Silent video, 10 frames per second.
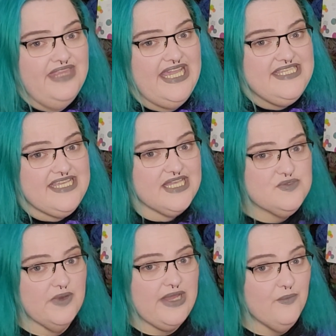it
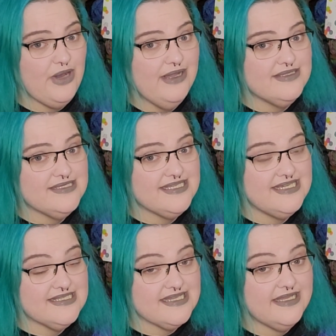does what it wants
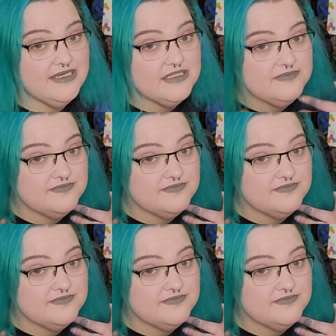season.